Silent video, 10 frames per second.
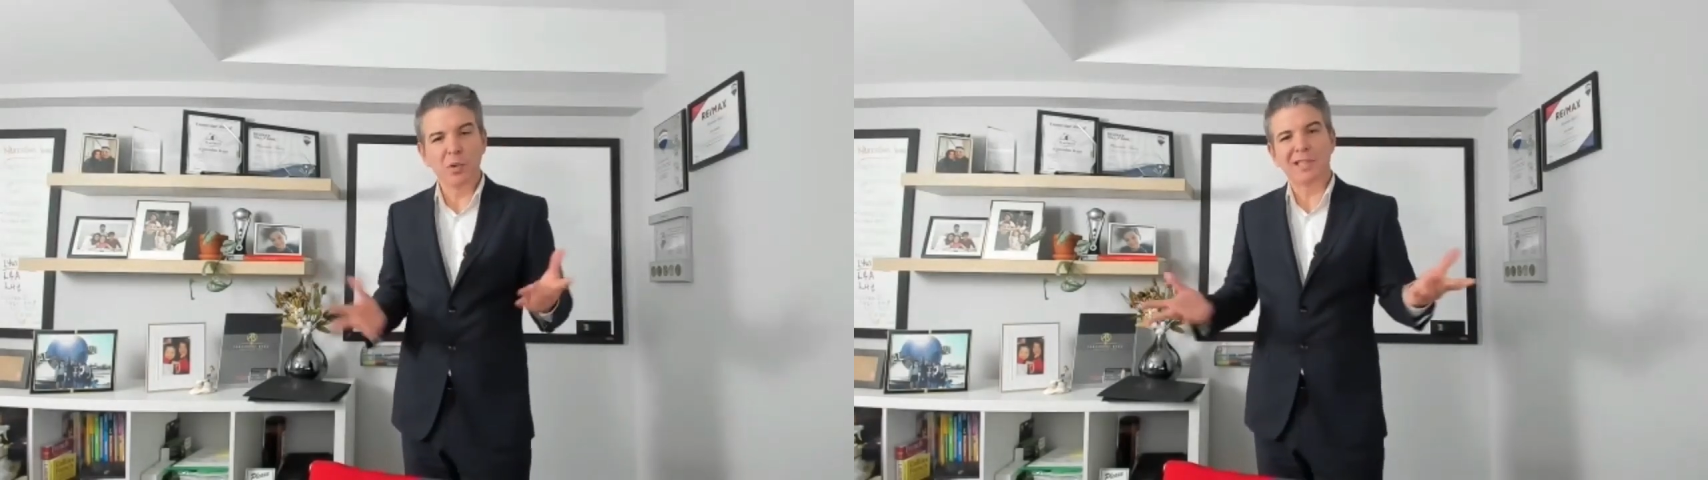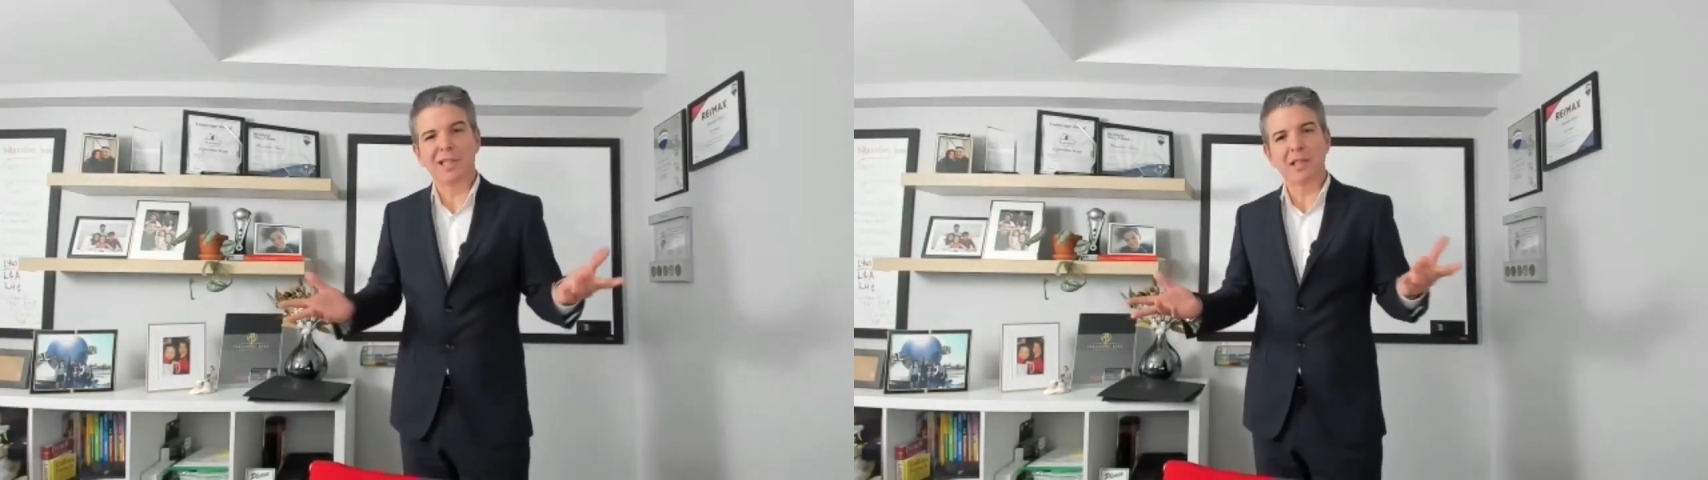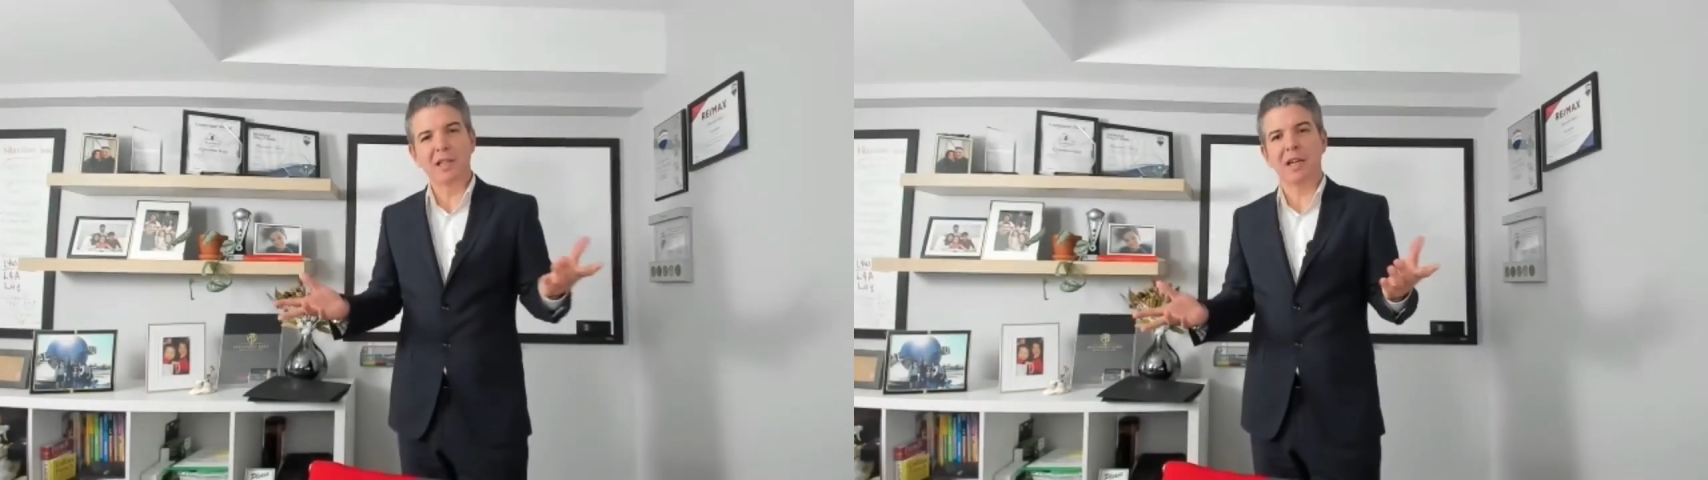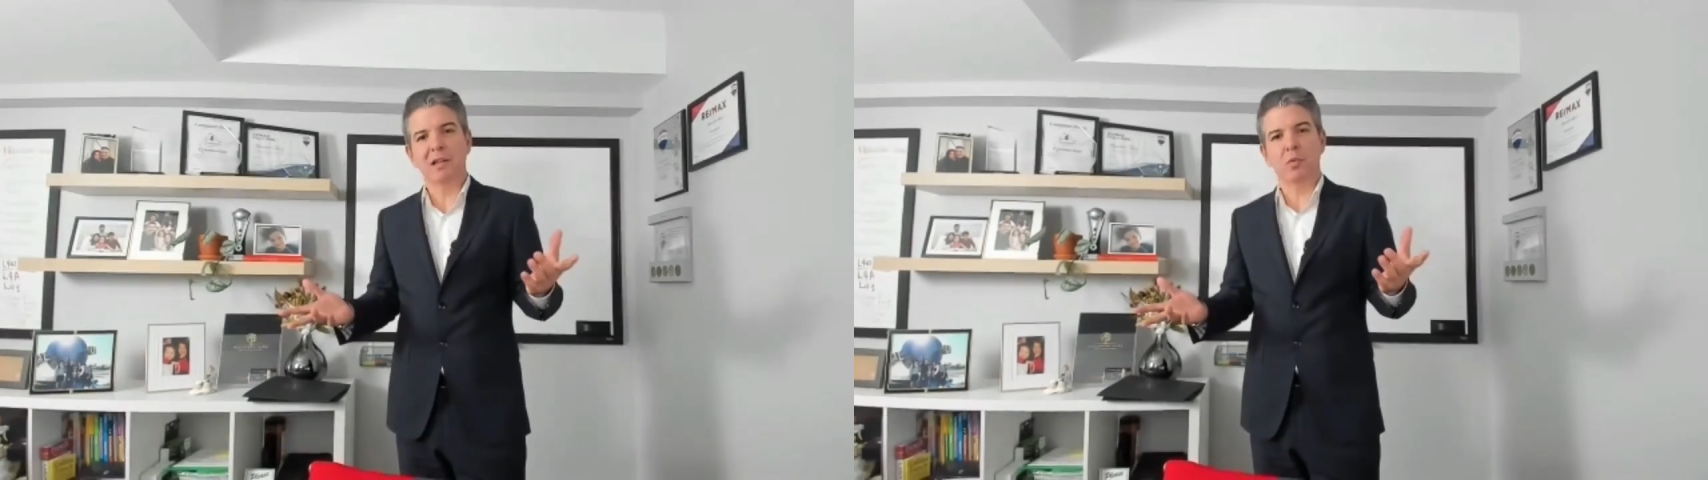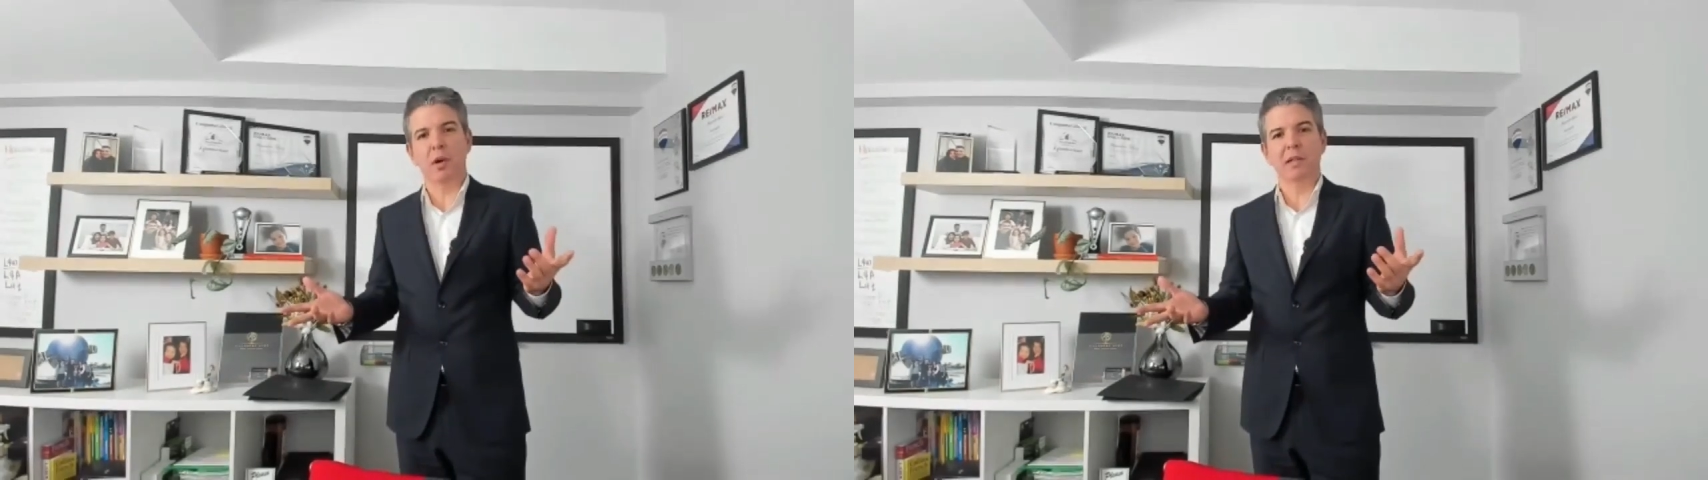we send it
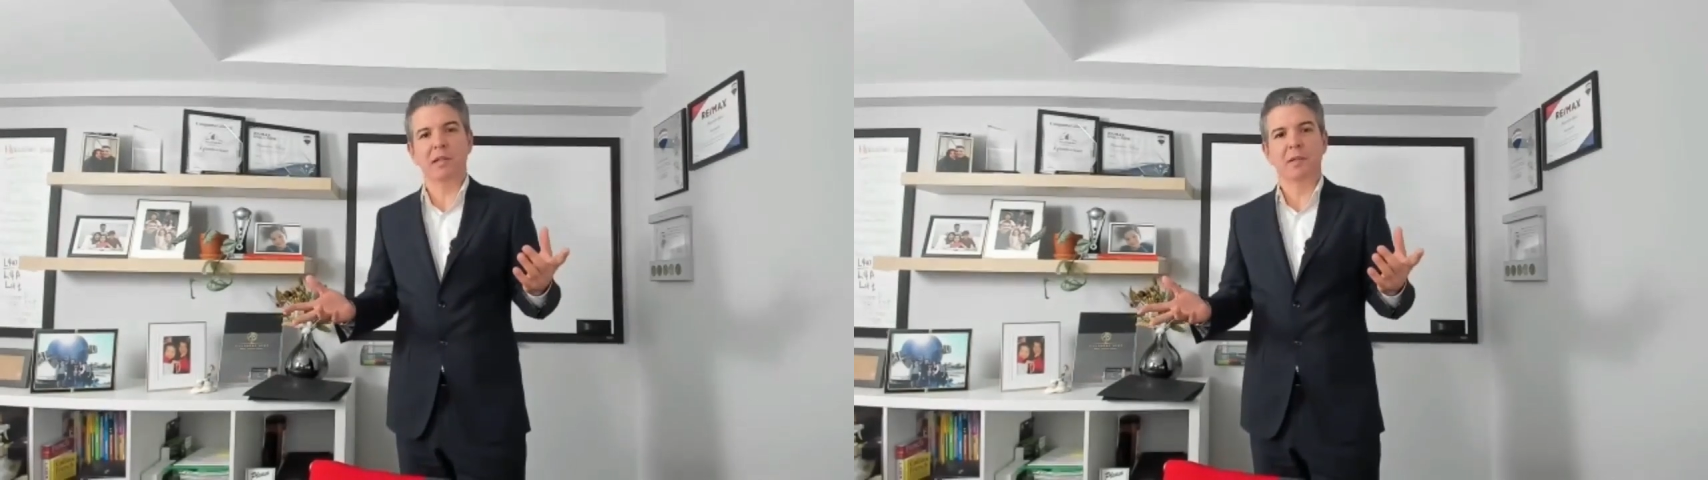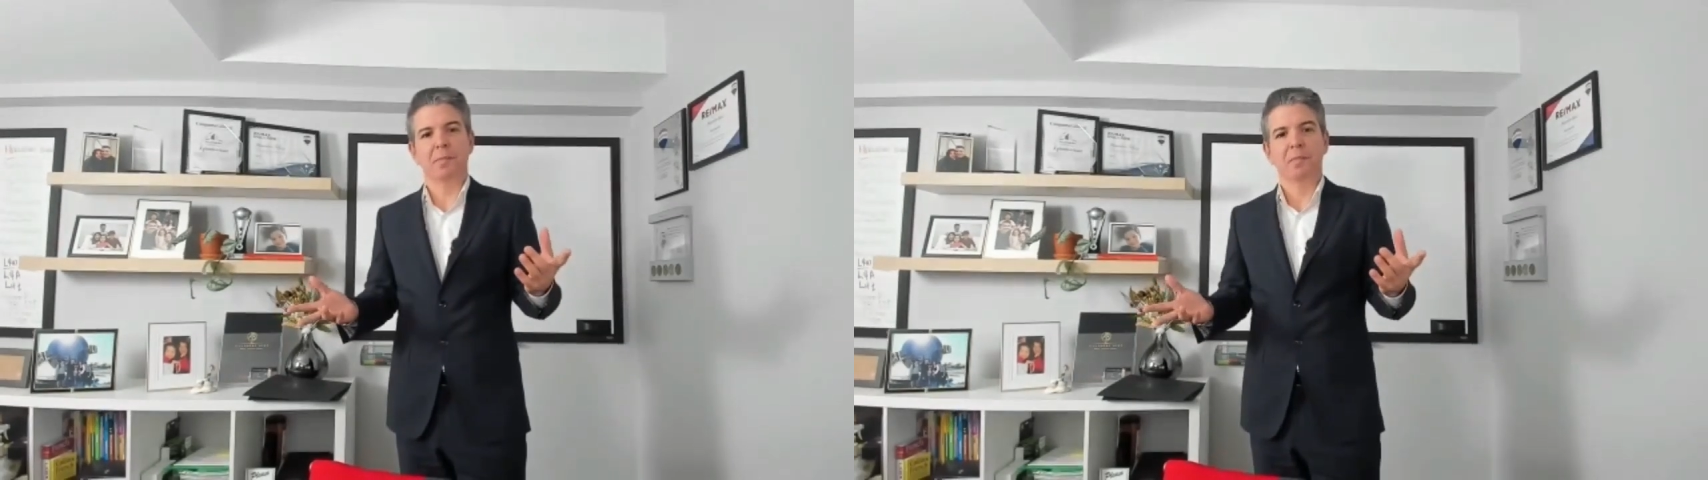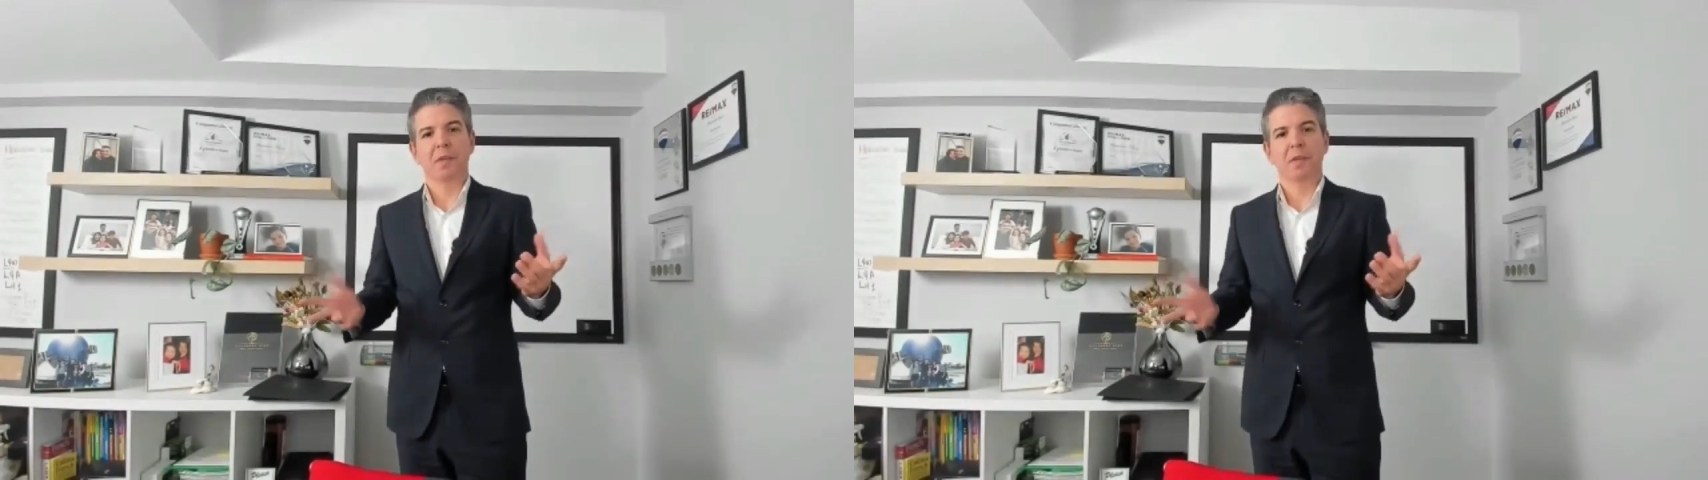anyways.